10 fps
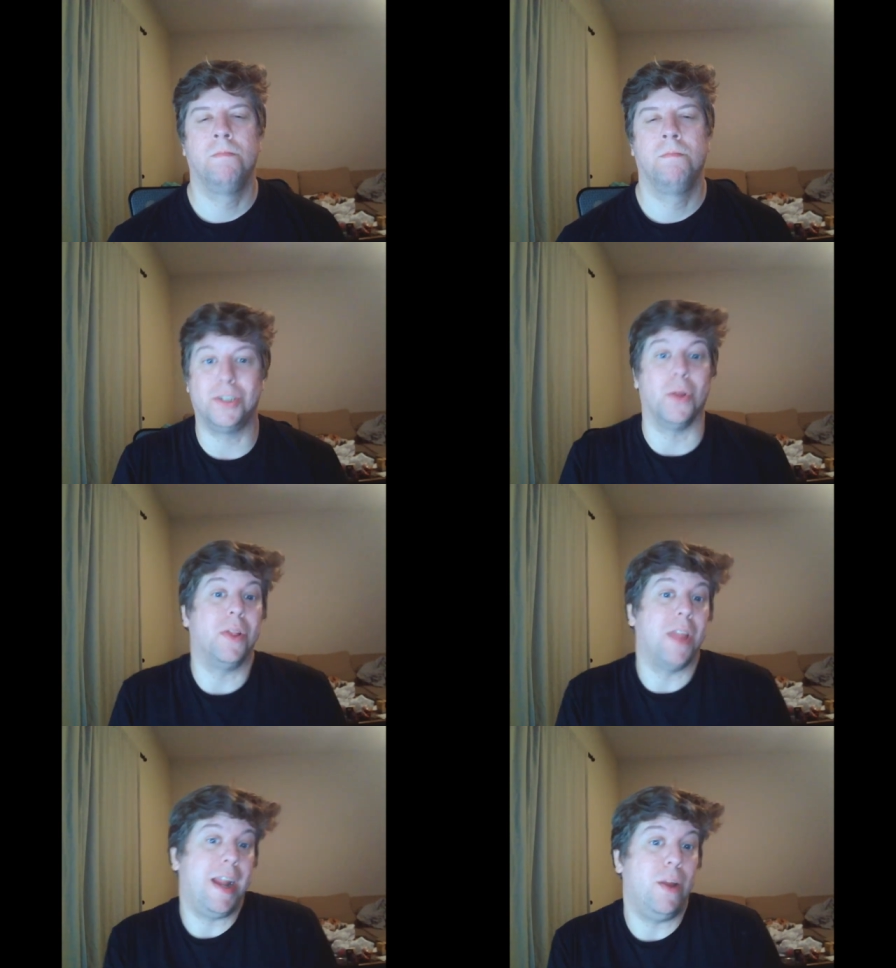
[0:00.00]
So
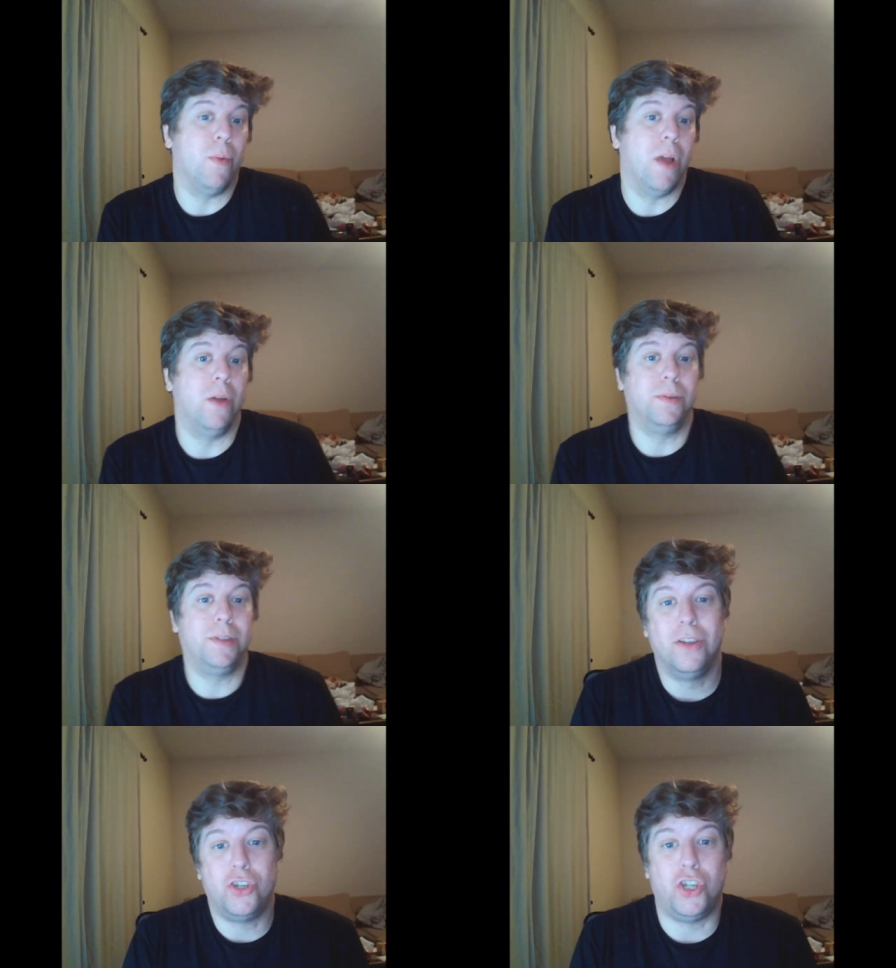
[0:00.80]
Lady
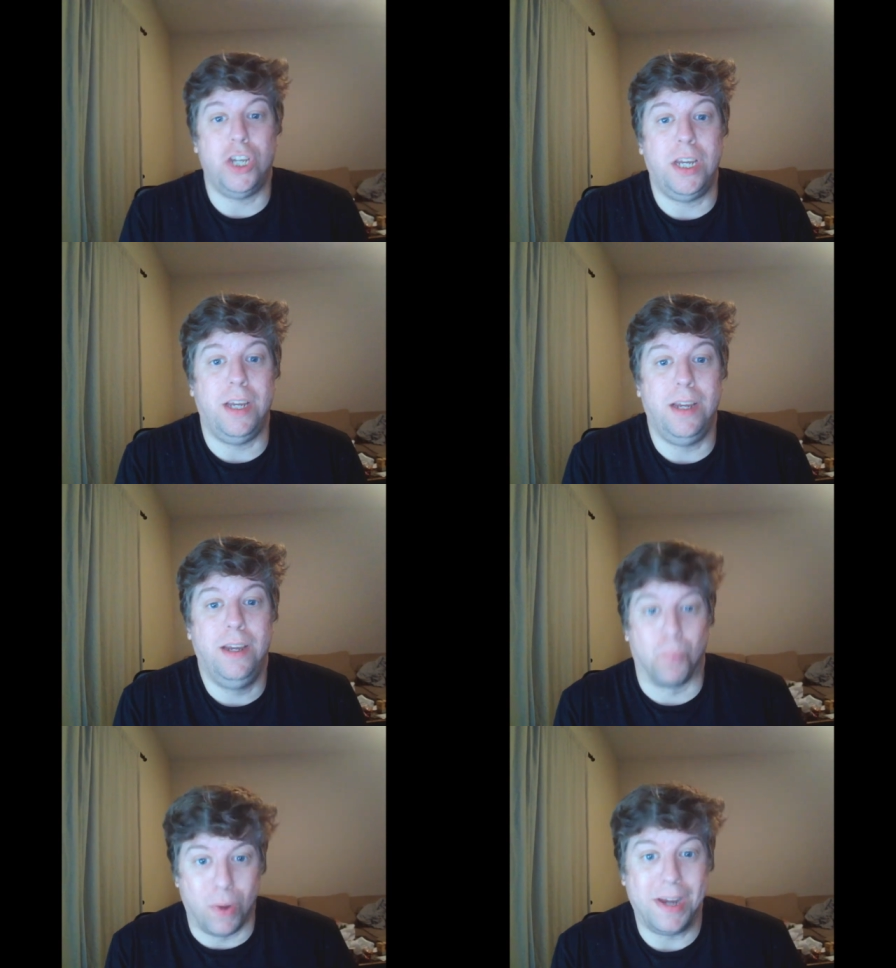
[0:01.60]
Revs, she
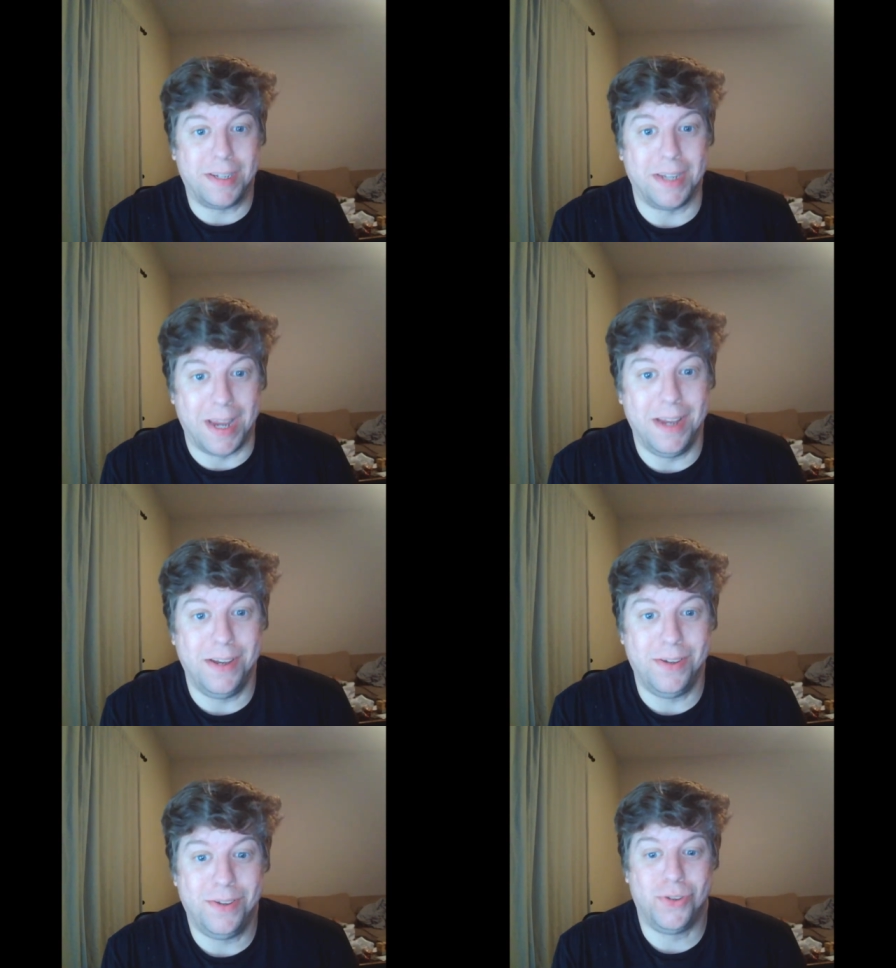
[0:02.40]
breaks
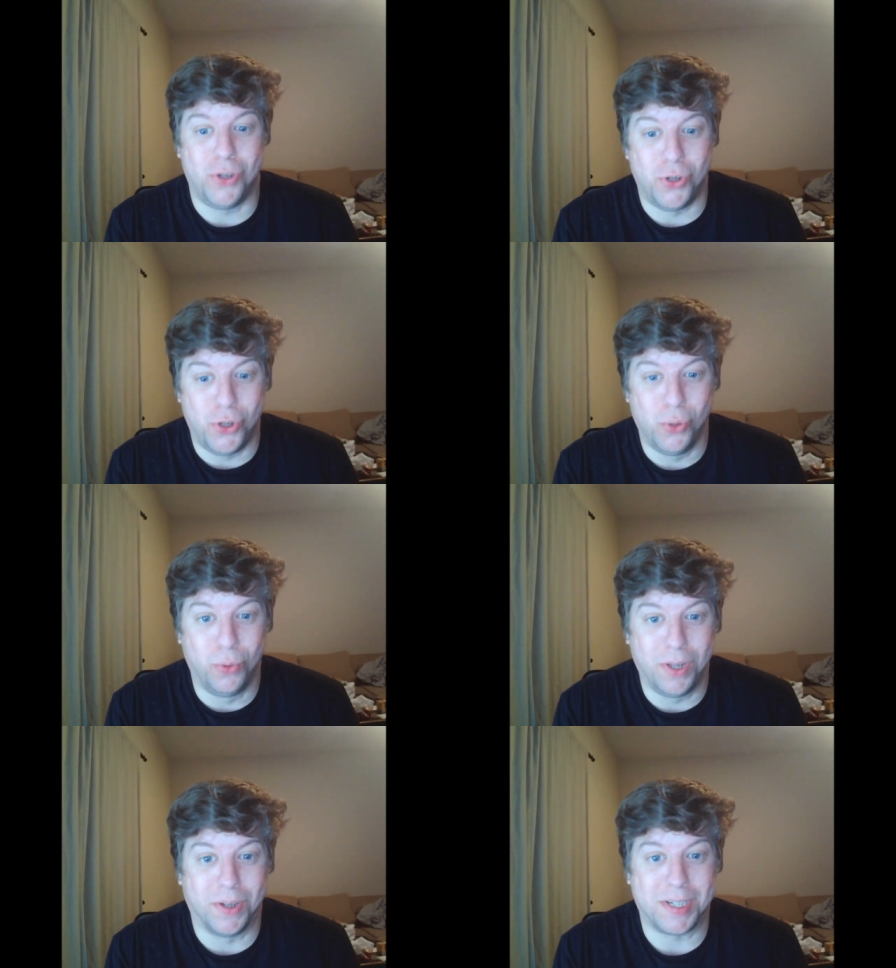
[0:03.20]
into
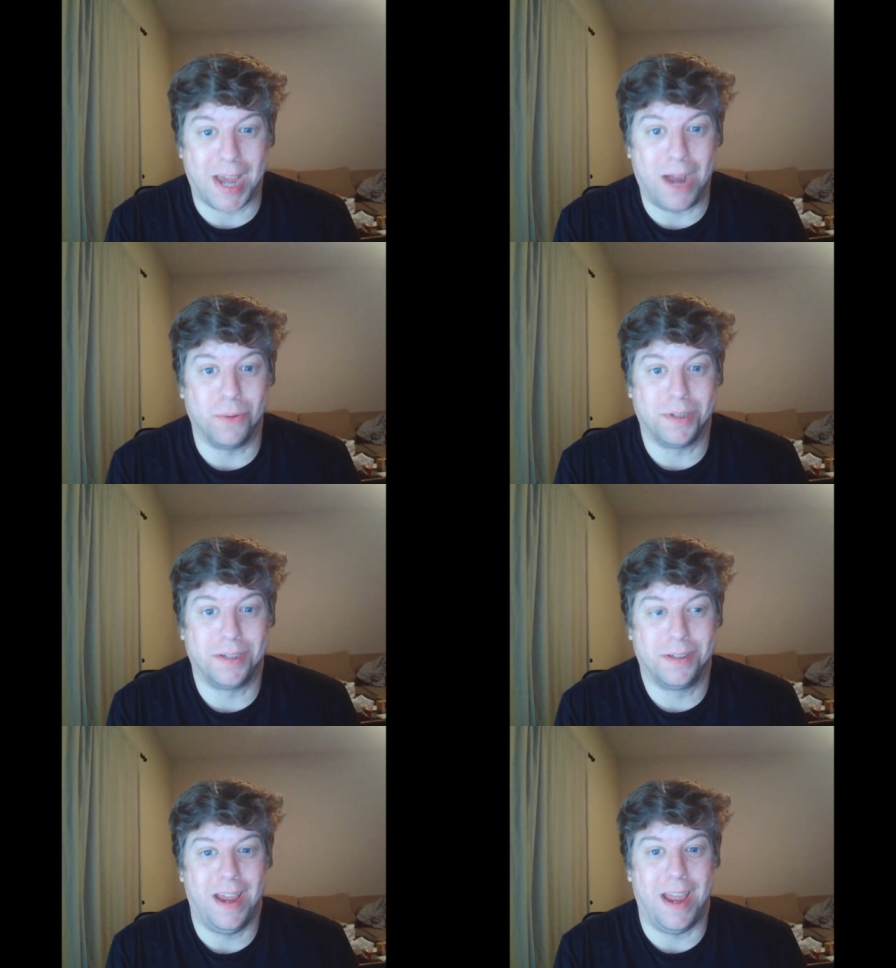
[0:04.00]
Dolittle's
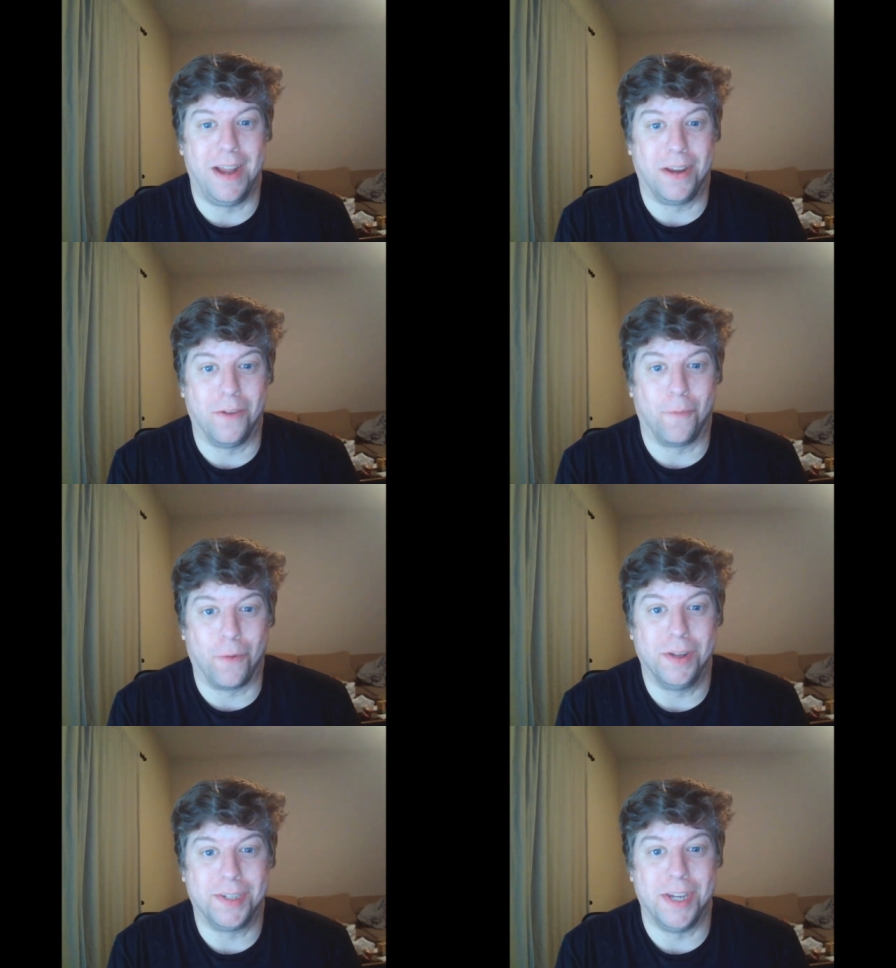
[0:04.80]
house and
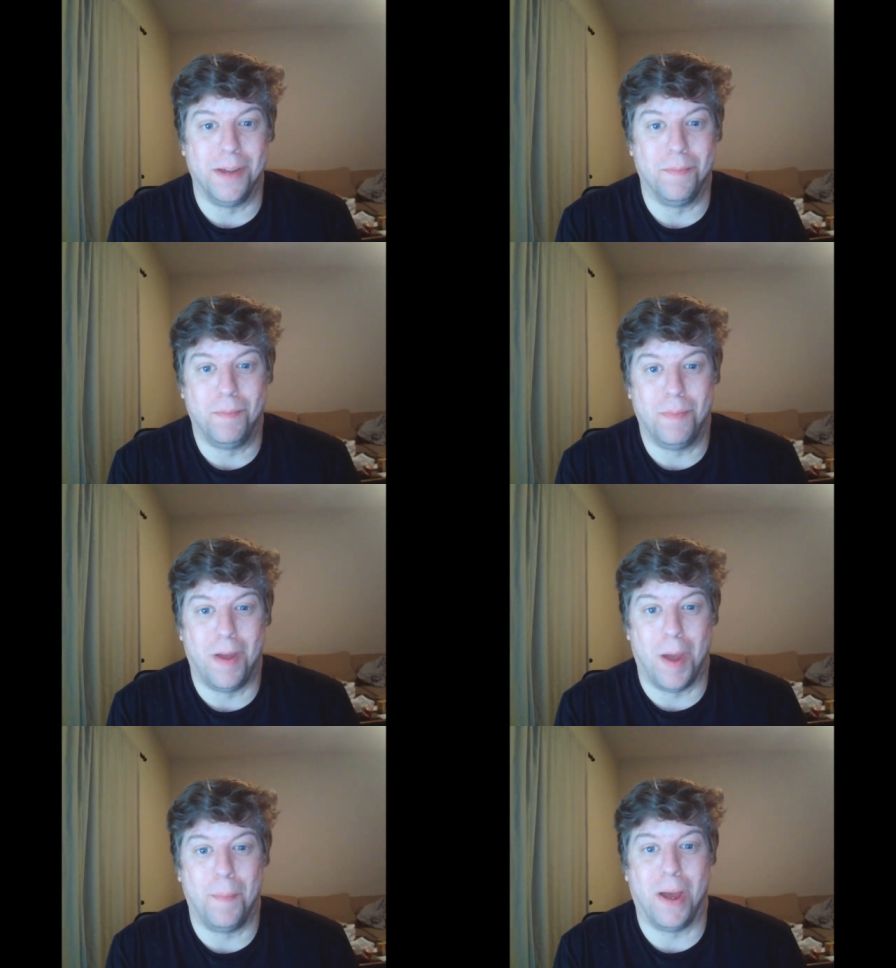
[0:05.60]
confronts him
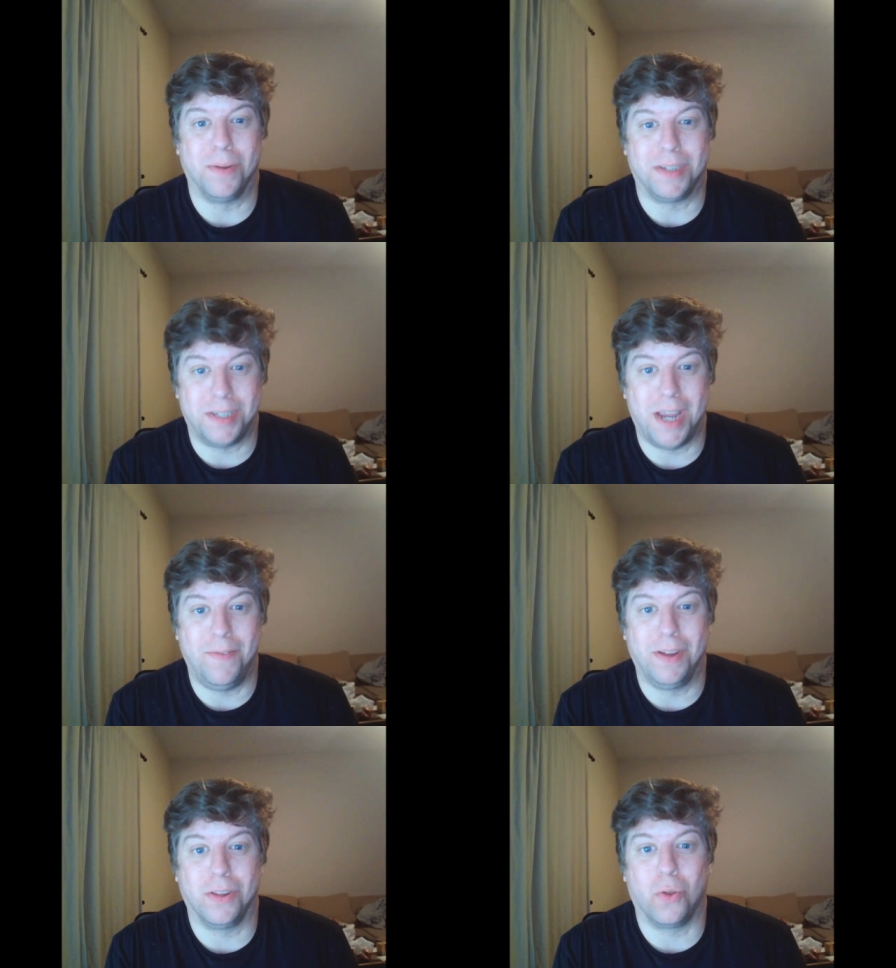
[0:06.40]
about
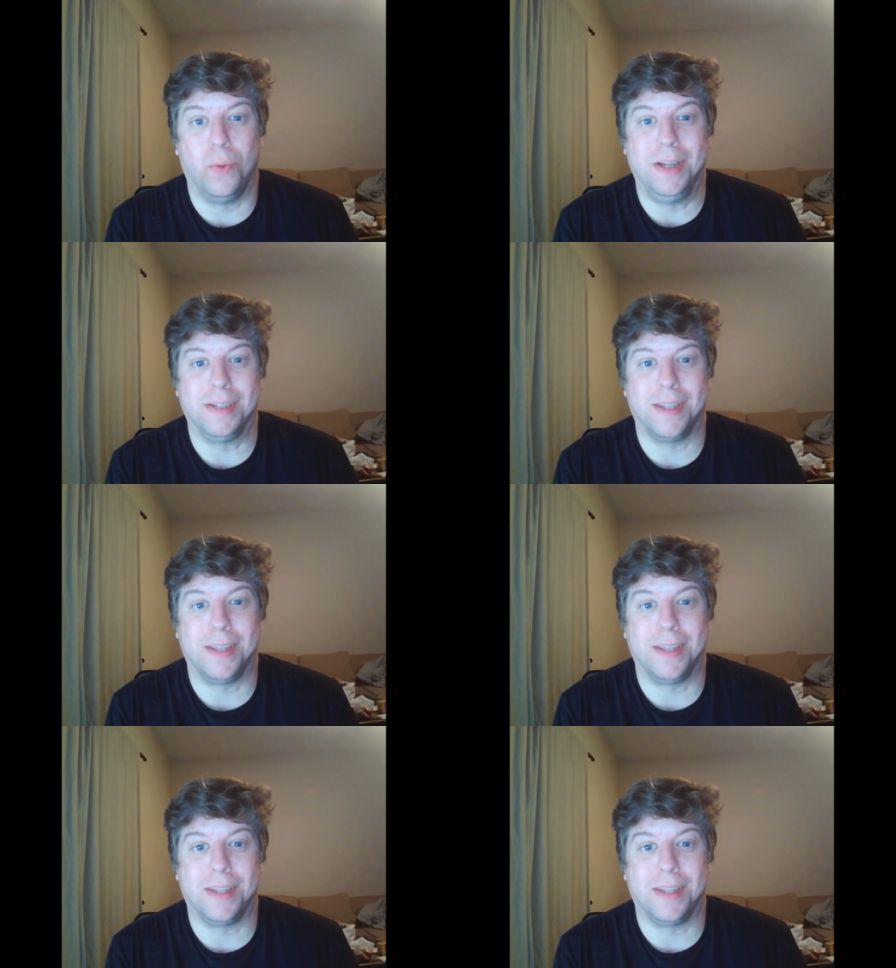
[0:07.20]
saving the Queen's